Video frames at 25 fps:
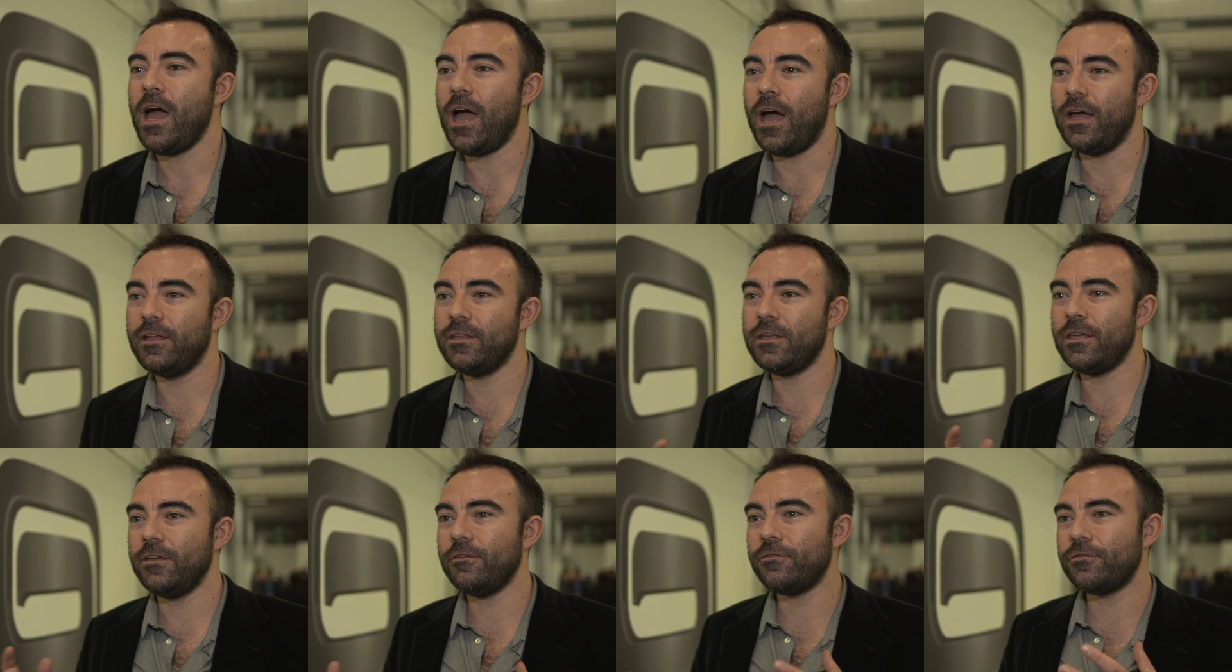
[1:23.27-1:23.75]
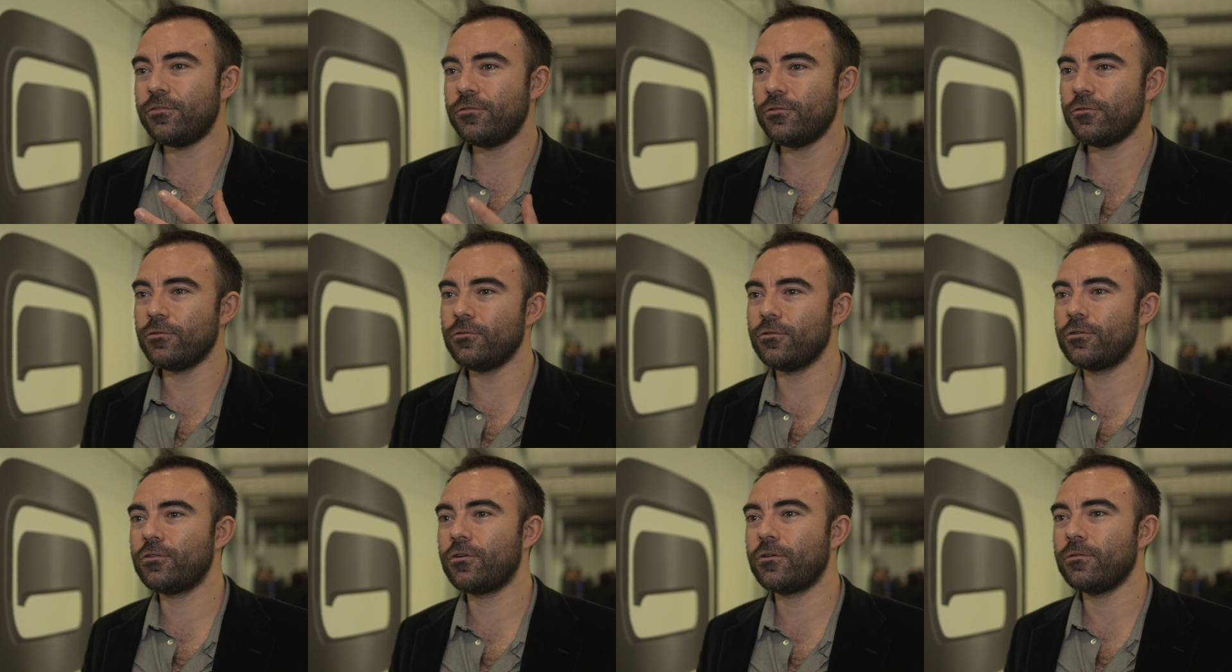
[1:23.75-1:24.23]
And if
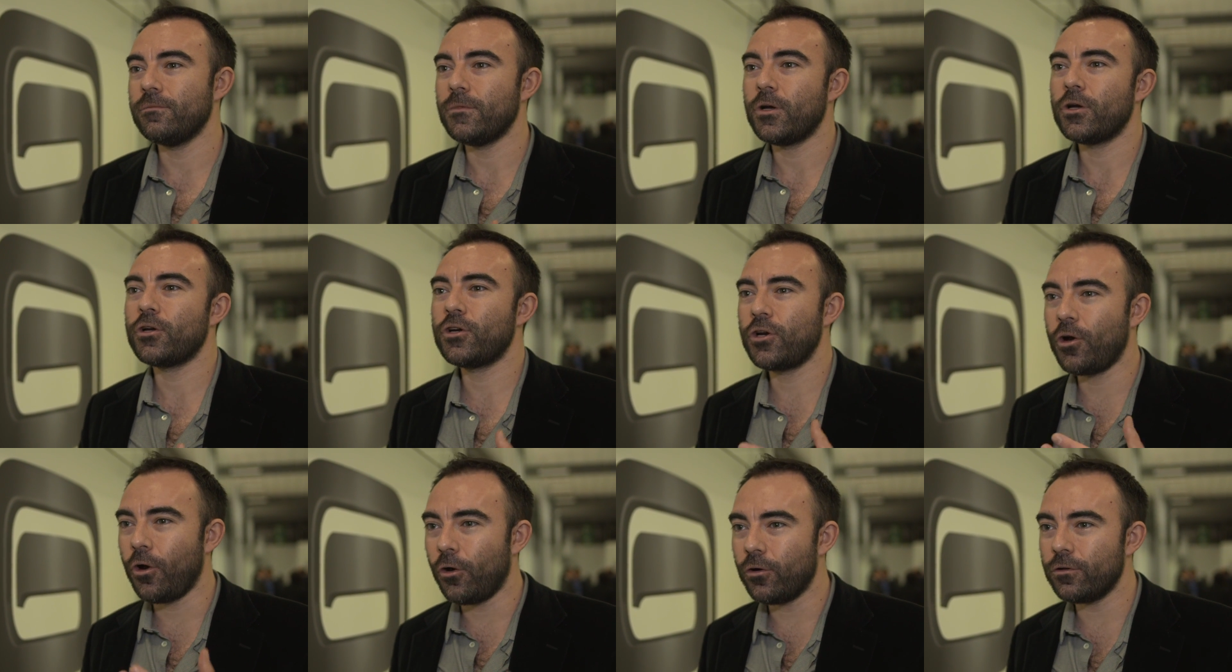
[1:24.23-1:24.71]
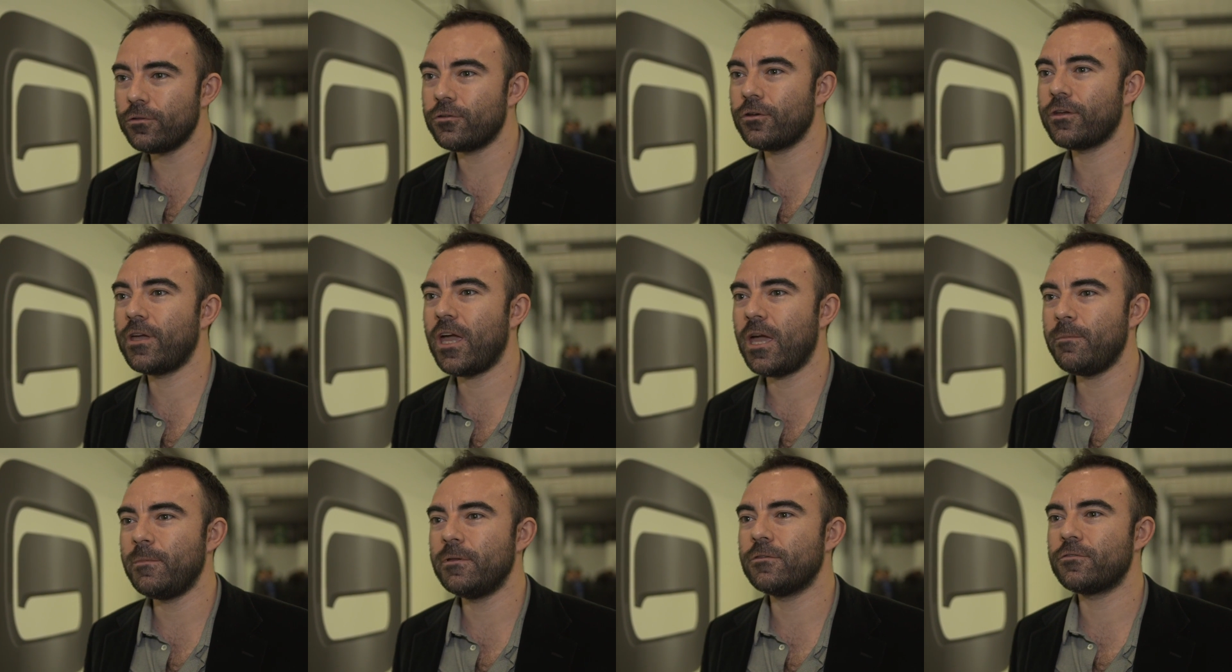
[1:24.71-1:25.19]
you code the
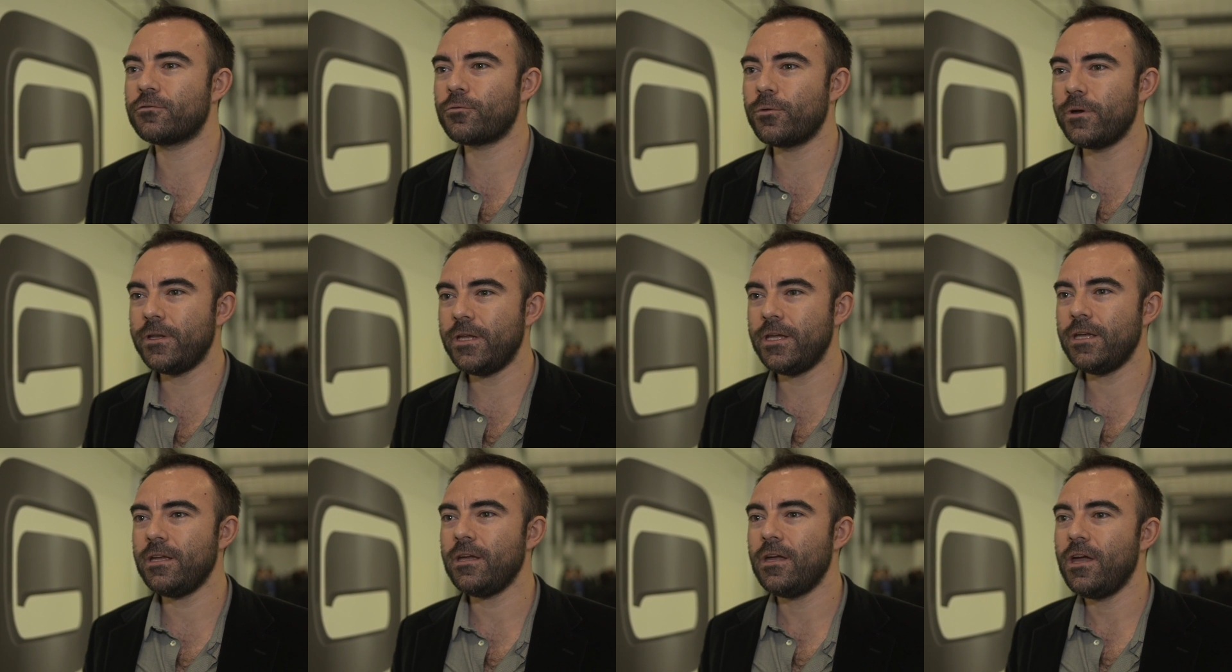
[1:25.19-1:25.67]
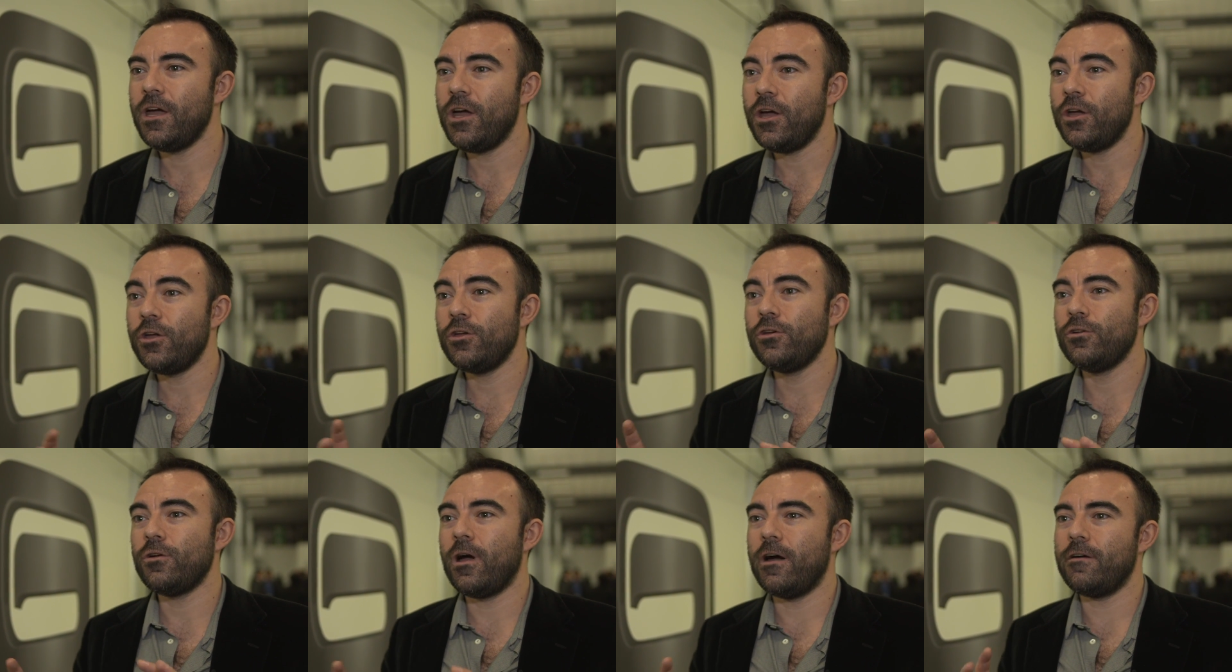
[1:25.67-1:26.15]
game in 3D,
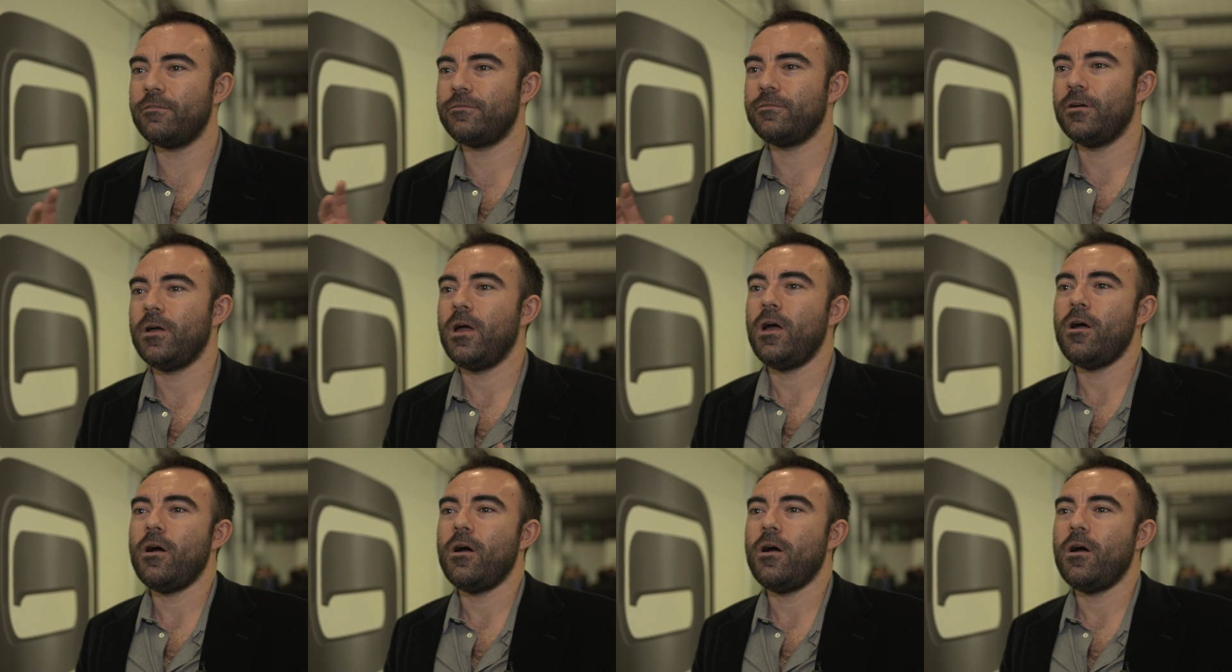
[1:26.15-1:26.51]
you have